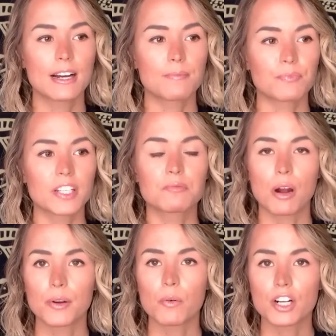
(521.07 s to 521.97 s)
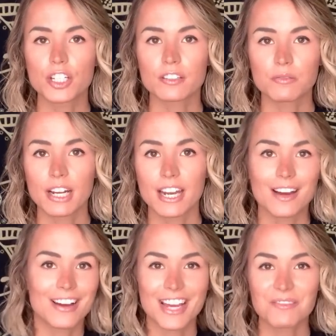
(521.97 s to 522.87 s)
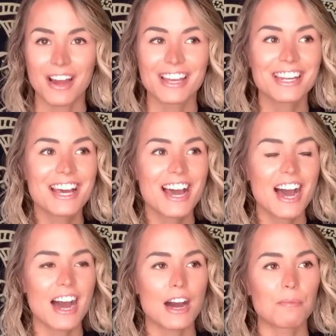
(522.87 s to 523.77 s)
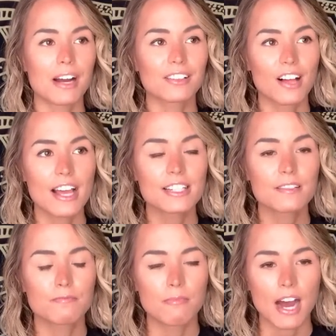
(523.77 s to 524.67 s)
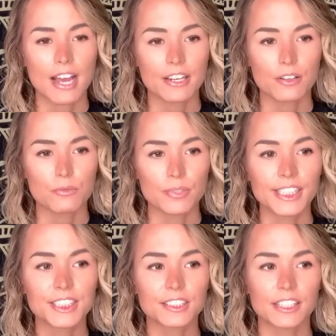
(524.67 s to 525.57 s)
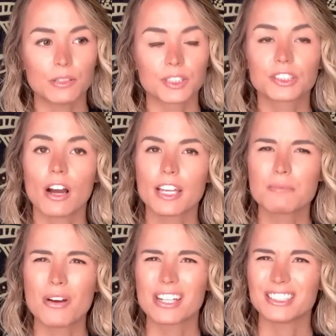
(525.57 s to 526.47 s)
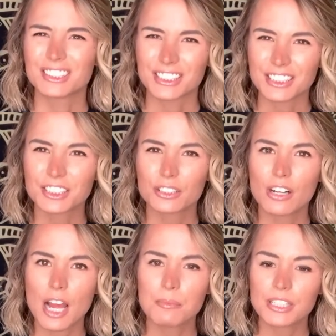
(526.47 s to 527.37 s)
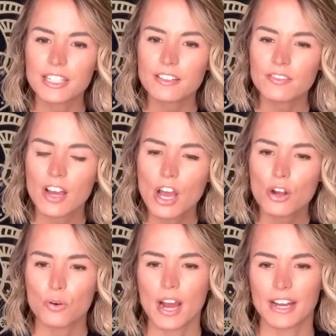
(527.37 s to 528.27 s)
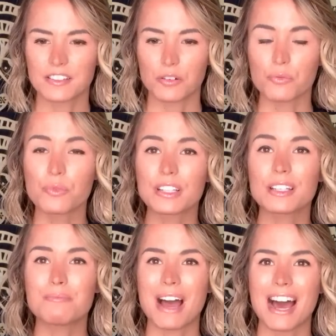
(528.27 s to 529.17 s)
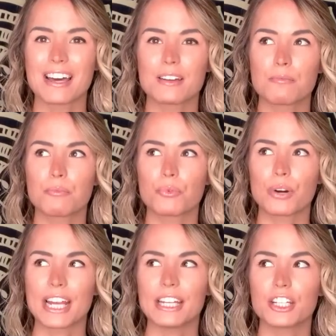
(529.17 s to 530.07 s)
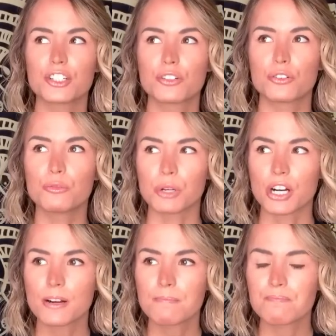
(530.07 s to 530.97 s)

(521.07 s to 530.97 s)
he's probably watching this right now. Hey, Ryan. A client of mine recently was talking about his sister, I believe, who has a really bad brain tumor.